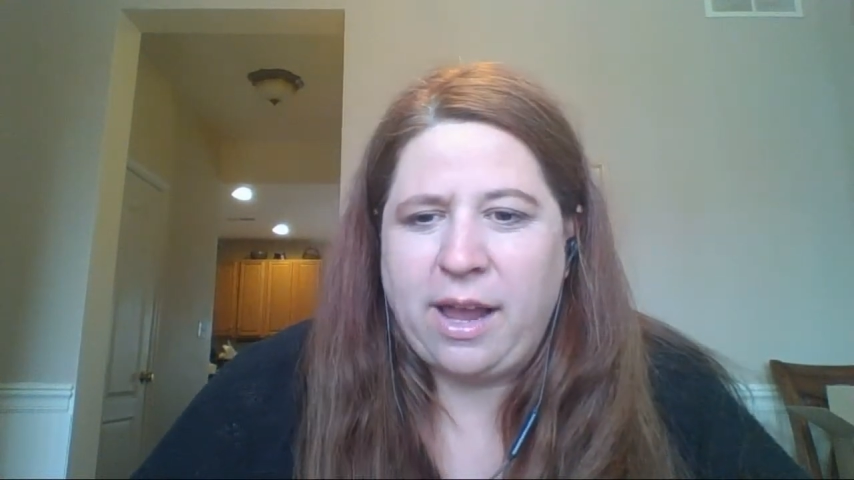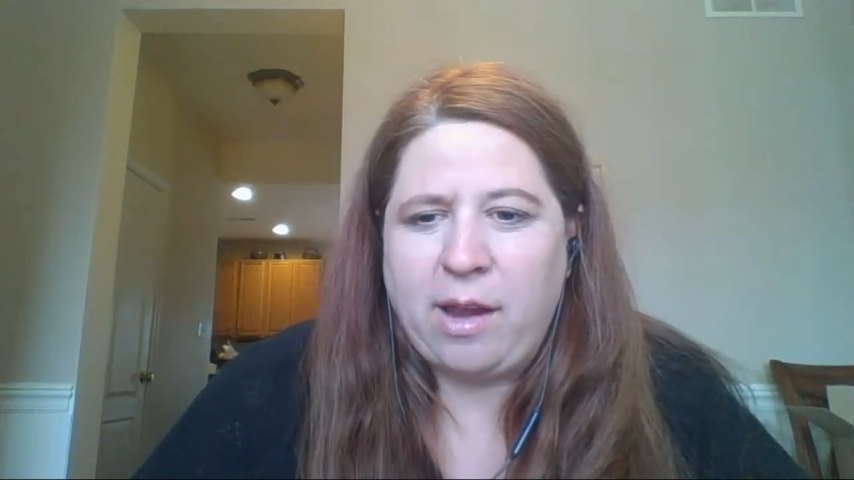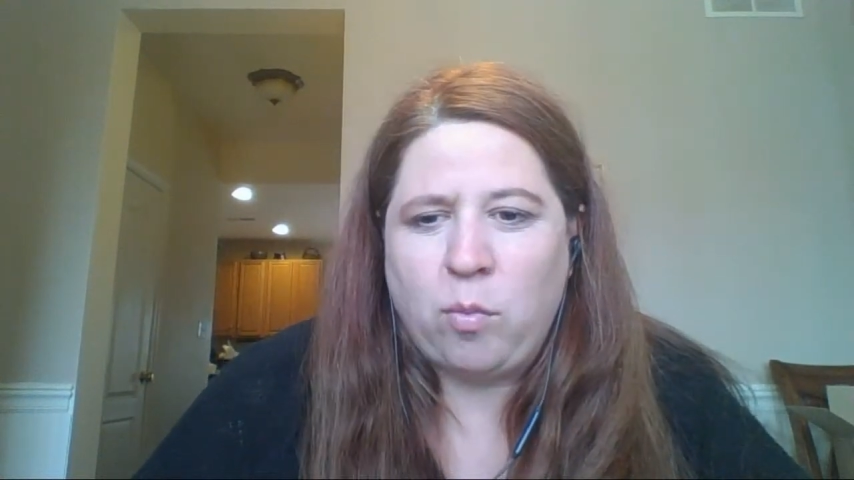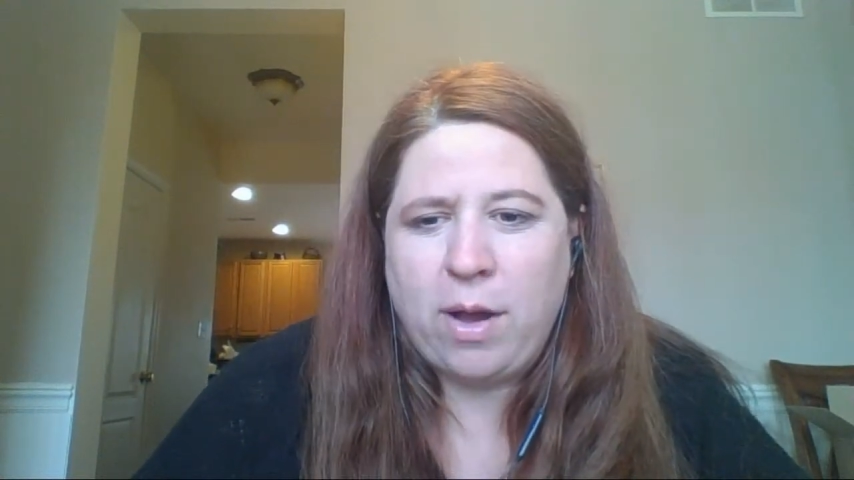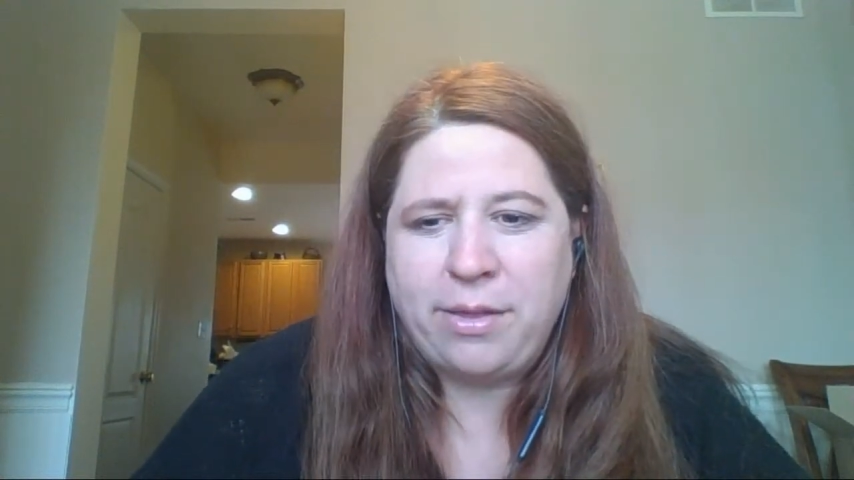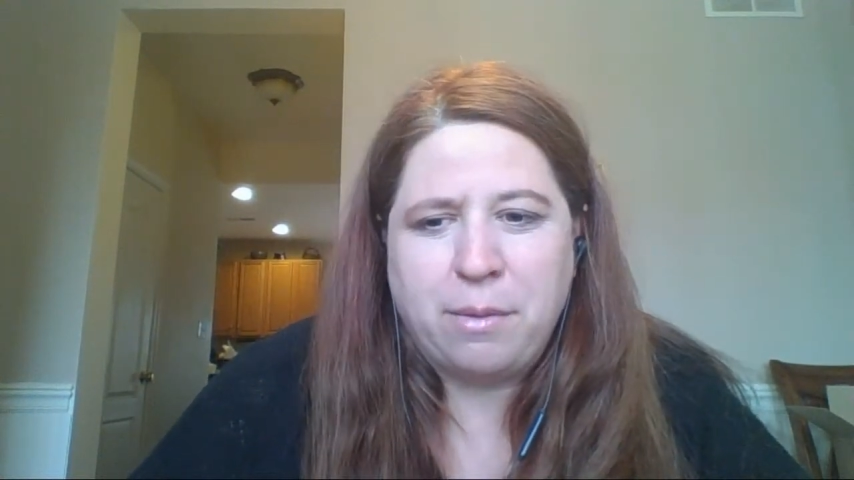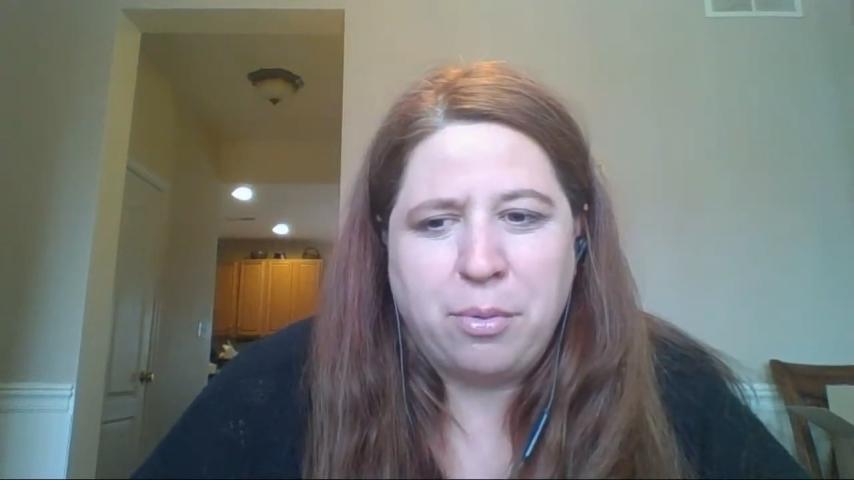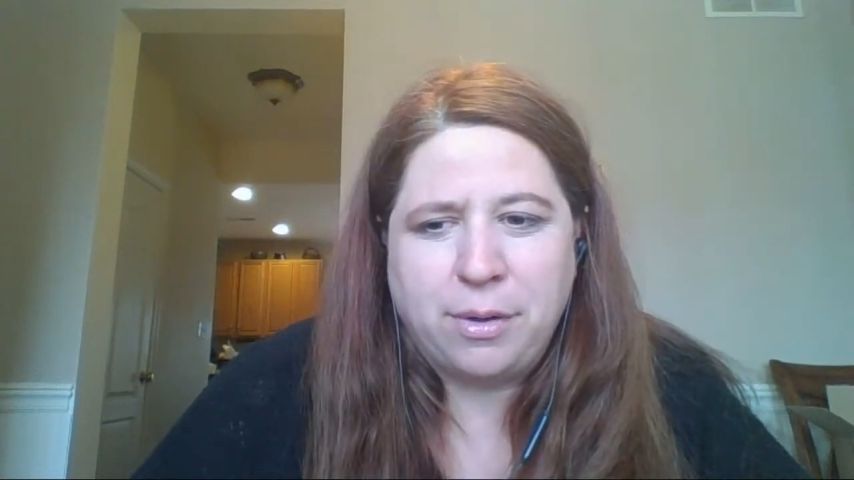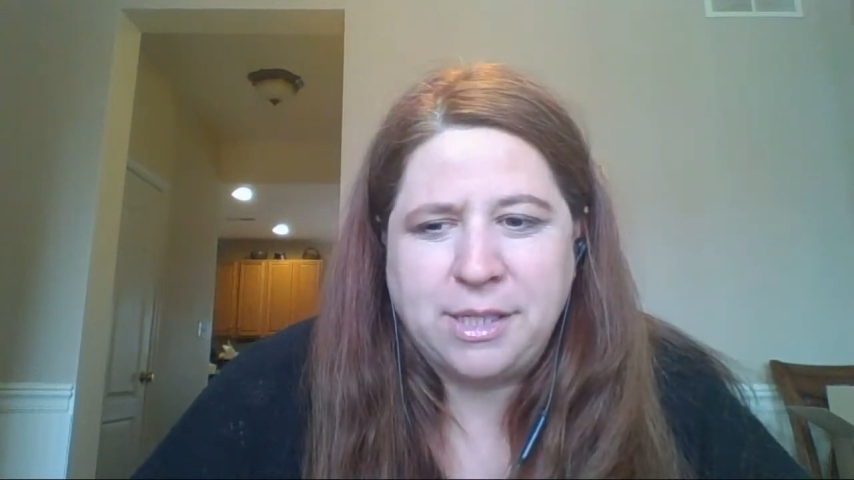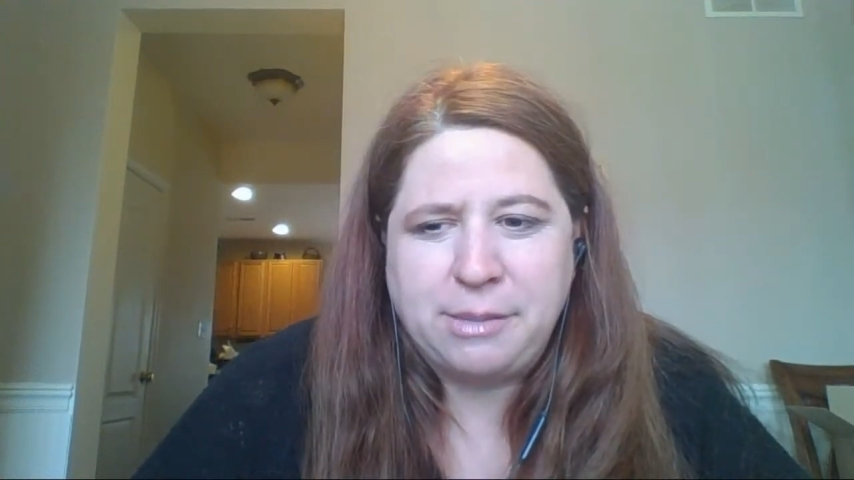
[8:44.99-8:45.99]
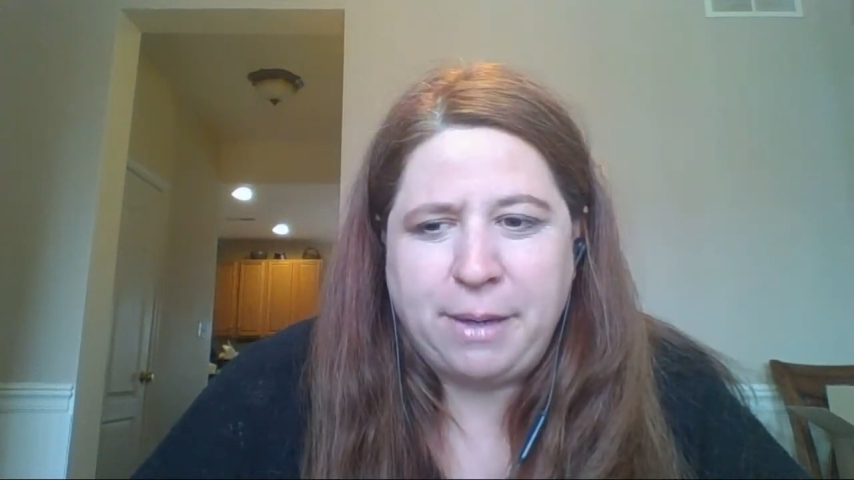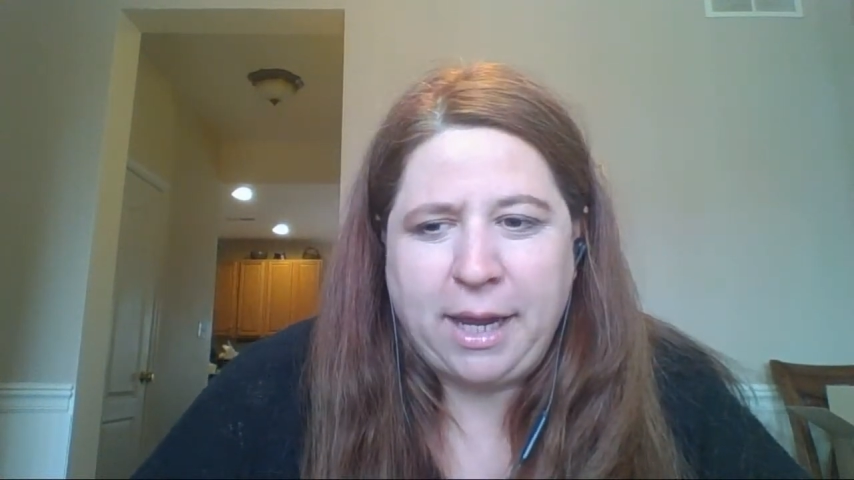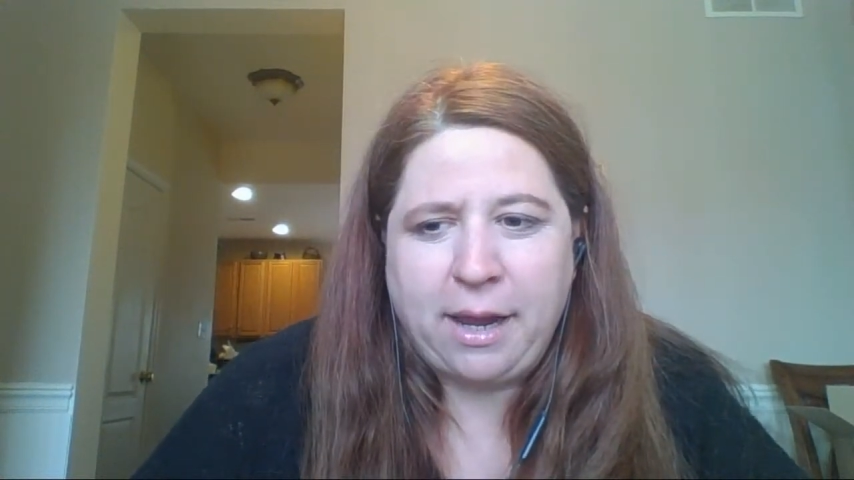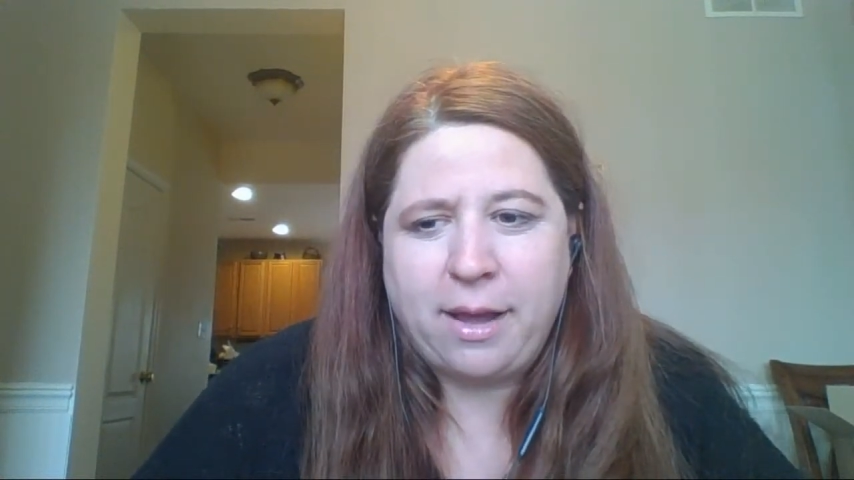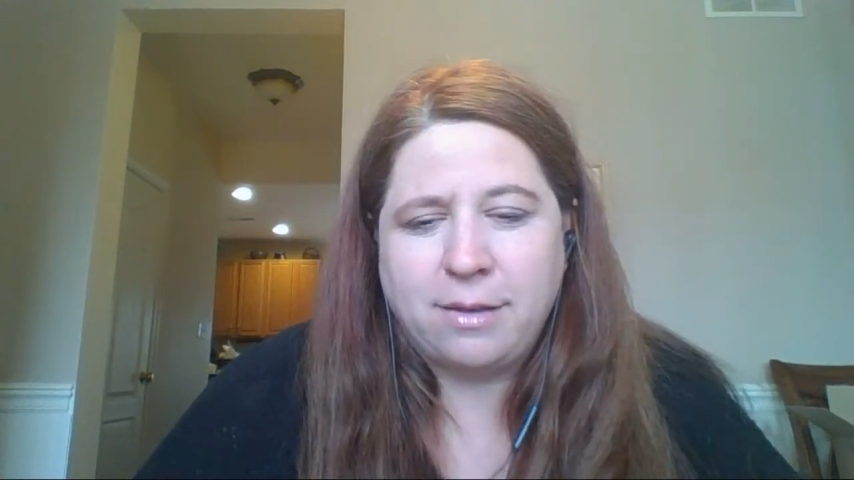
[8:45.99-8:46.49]
and why they're important to
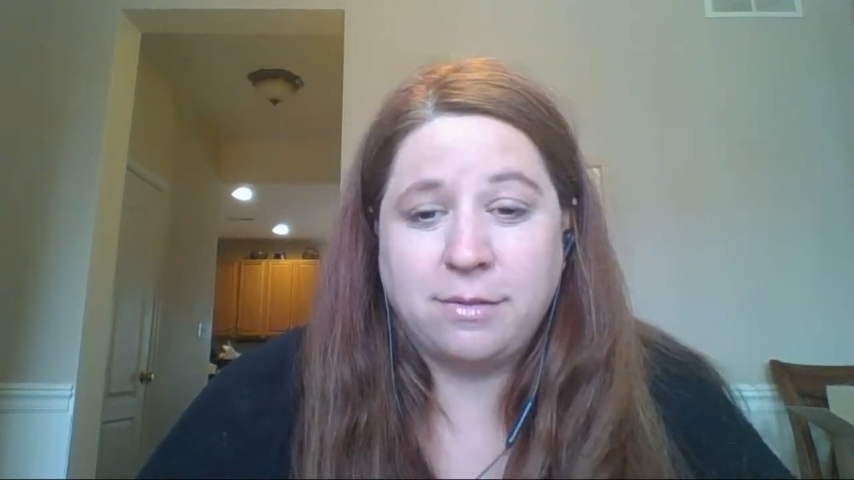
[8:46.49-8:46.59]
me.